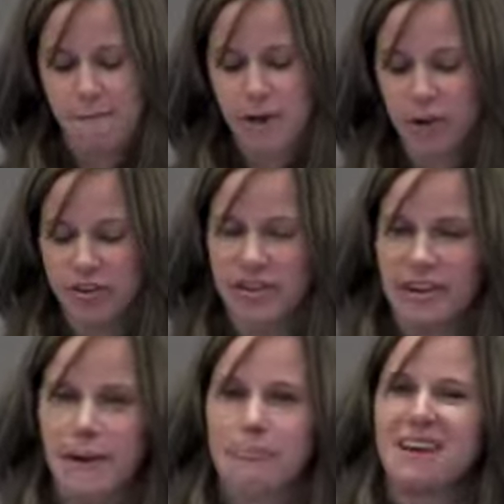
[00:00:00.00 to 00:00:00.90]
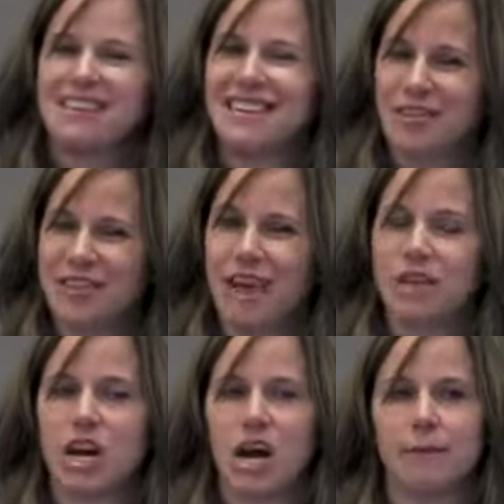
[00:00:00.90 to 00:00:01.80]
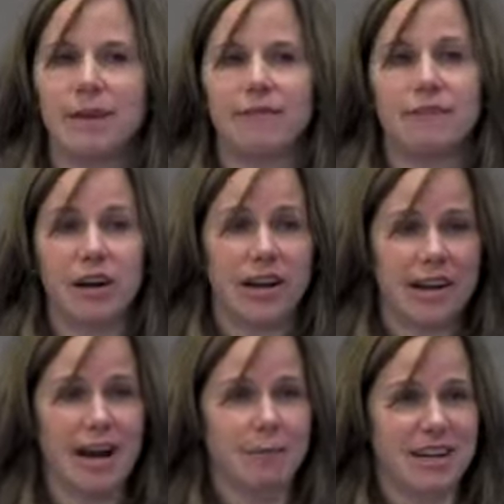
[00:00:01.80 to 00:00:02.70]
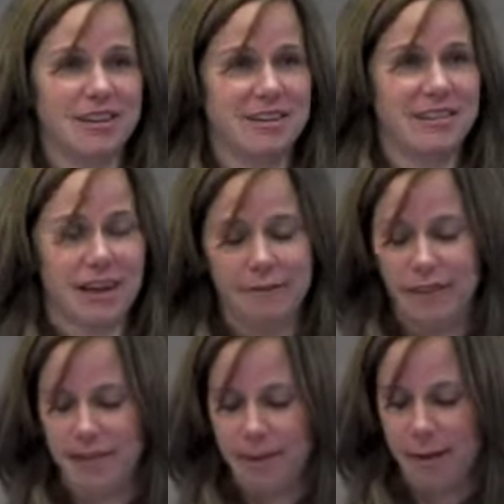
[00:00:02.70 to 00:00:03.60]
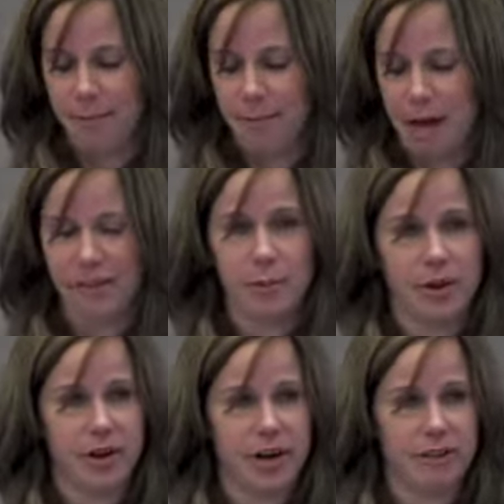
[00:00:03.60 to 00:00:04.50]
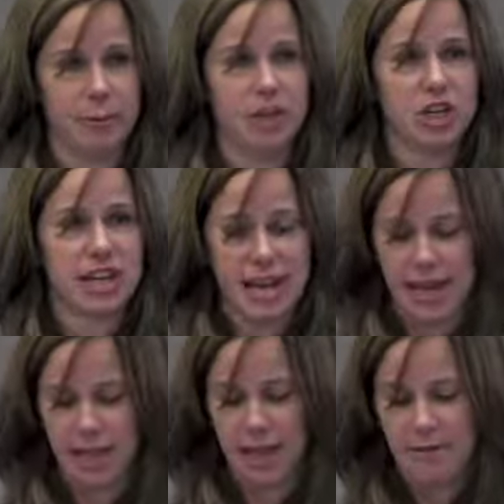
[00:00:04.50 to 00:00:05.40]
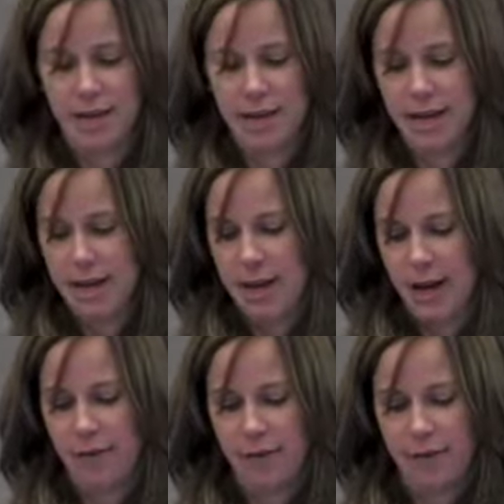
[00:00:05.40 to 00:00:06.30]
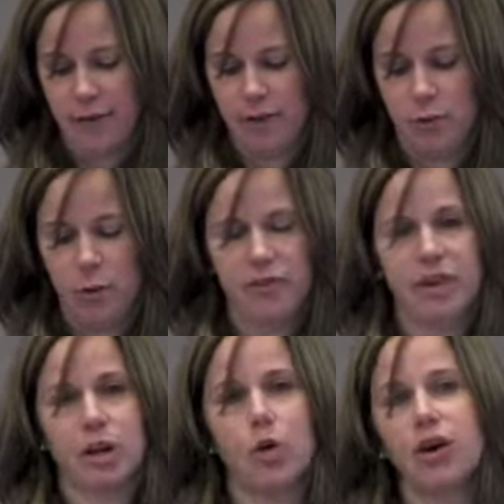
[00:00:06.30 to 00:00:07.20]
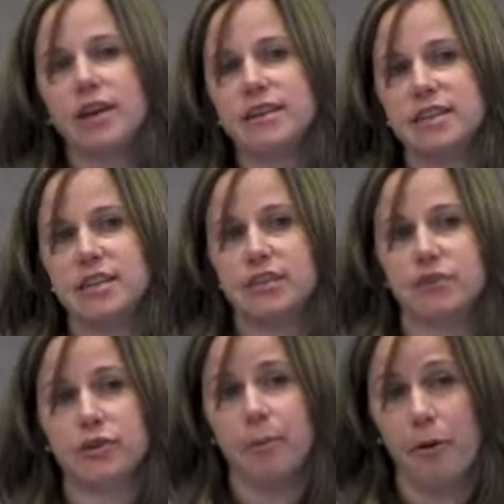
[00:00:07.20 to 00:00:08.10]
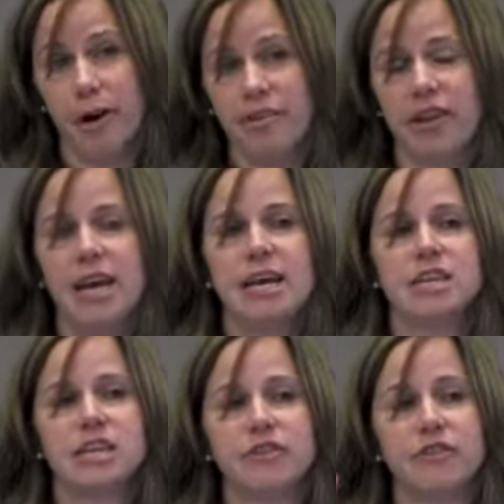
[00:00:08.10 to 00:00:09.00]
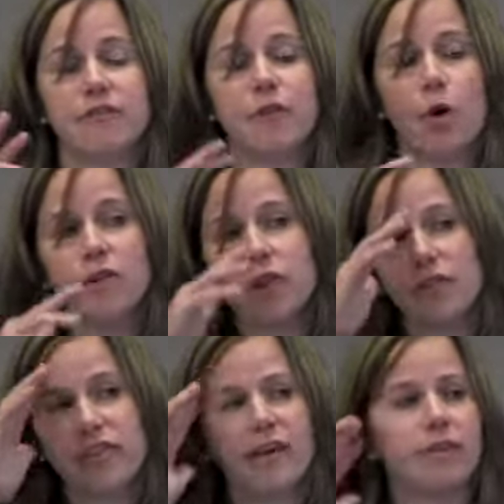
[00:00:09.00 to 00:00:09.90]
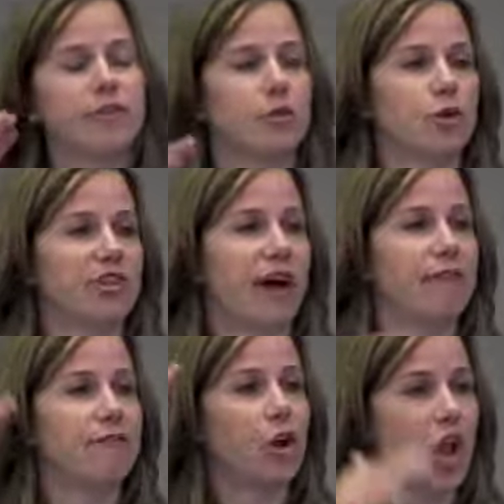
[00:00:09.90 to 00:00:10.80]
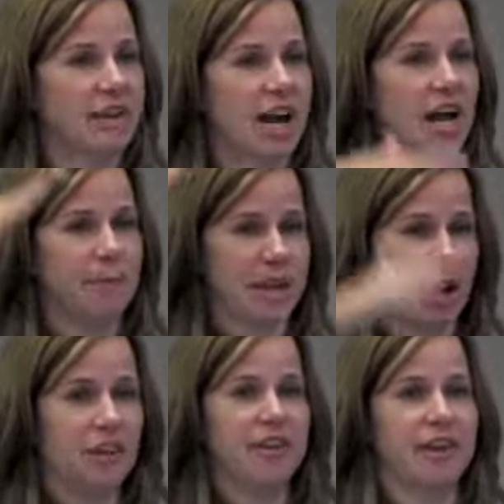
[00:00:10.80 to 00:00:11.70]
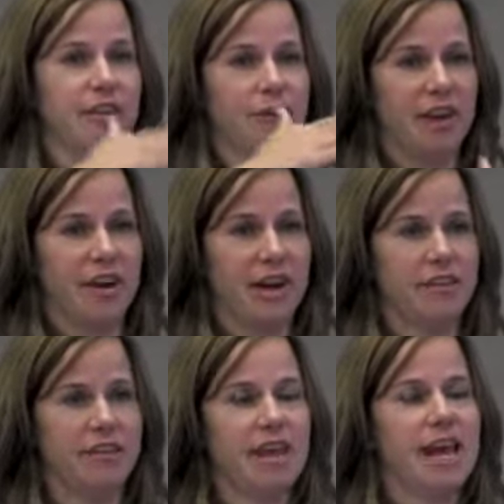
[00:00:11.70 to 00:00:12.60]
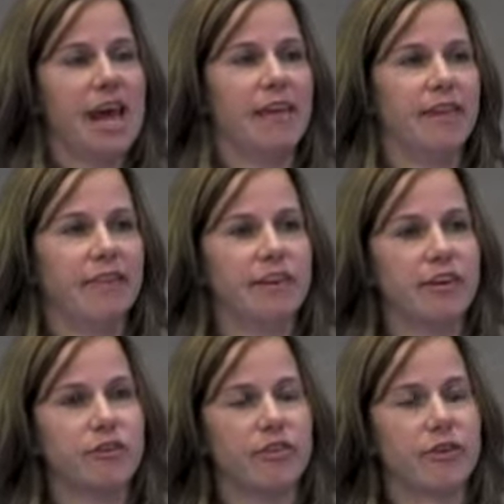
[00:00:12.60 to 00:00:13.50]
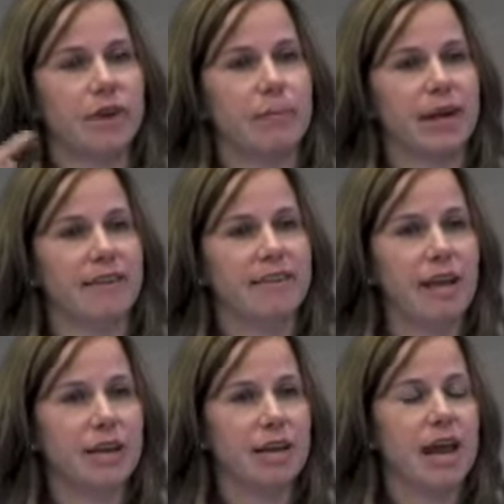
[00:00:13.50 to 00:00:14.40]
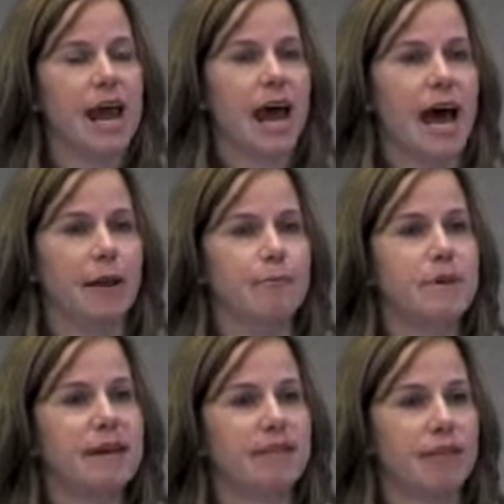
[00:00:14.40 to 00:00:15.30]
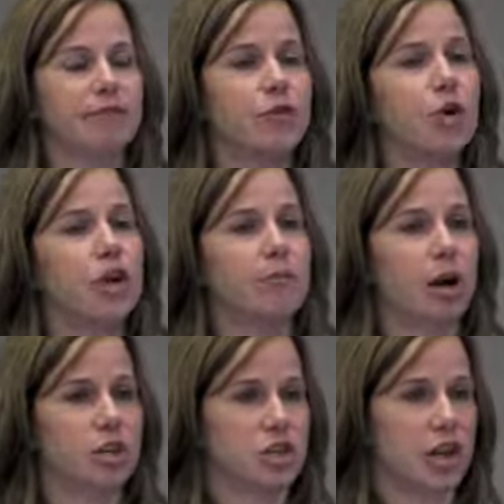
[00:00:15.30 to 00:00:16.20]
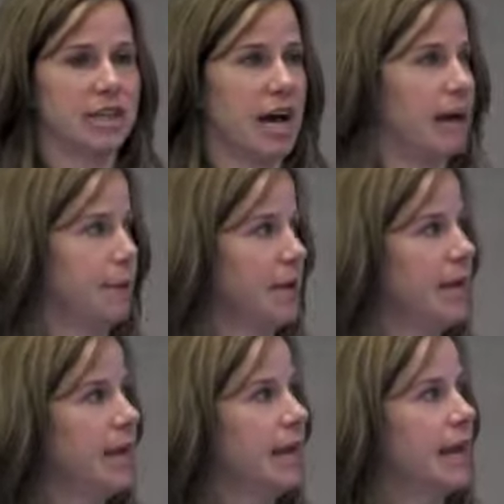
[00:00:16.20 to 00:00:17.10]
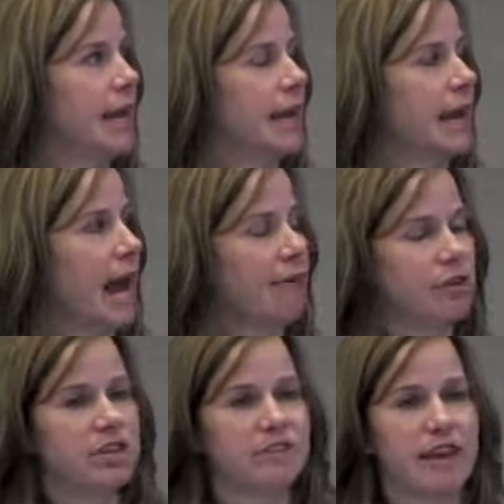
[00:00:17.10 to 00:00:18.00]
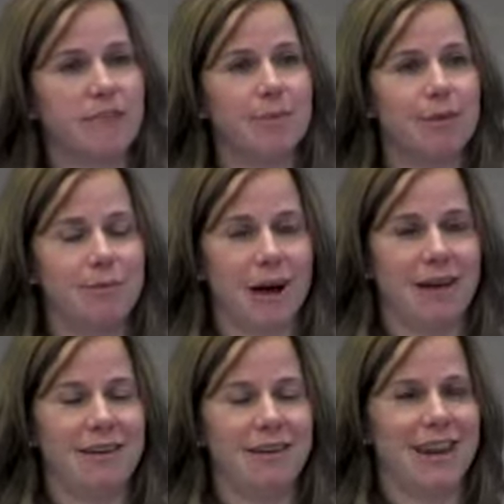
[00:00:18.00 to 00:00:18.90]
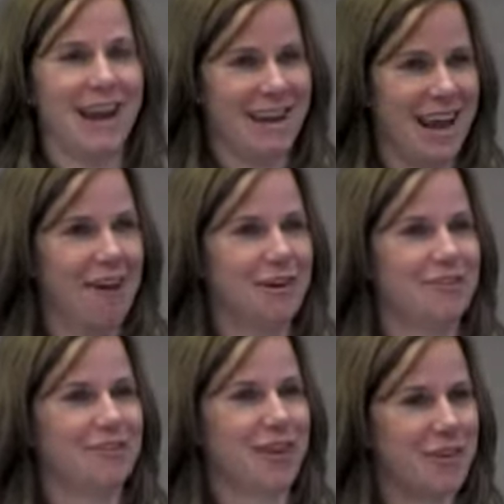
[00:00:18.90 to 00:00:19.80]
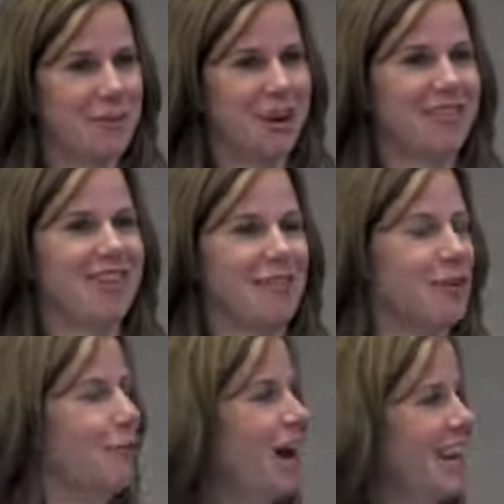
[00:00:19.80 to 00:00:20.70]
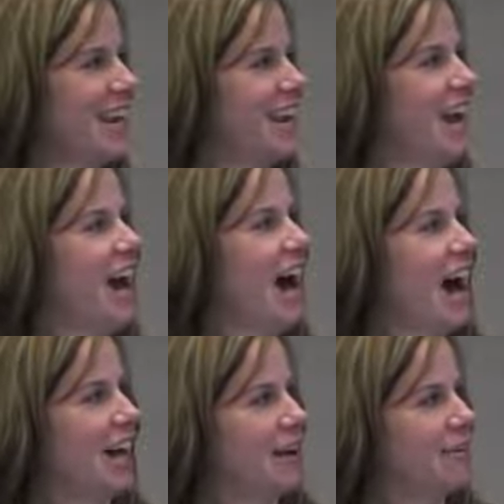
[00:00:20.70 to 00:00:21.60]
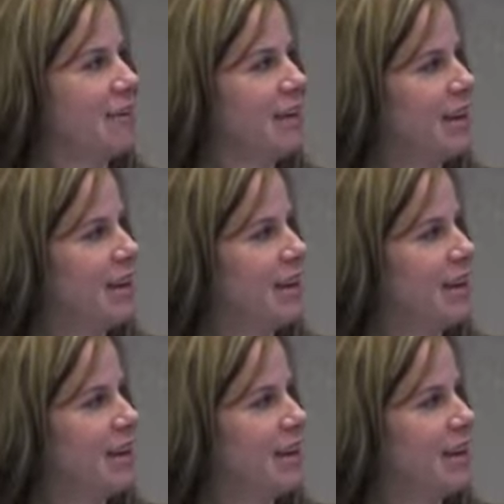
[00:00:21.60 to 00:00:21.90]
First, teachers have autonomy in varying combinations of these 10 possible areas. We looked at 11 of the 50 schools, and according to teachers' reports, teachers in 4 of those 11 schools had full autonomy in all 10 of those areas. And then the teachers in the remaining 7 had a mix of full and partial autonomy in an average of 7.71 out of